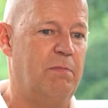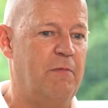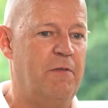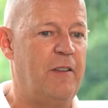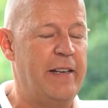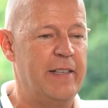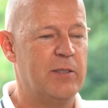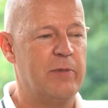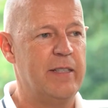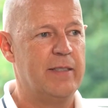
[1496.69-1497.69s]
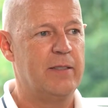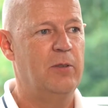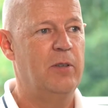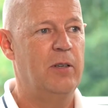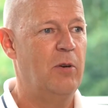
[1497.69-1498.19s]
finance risk or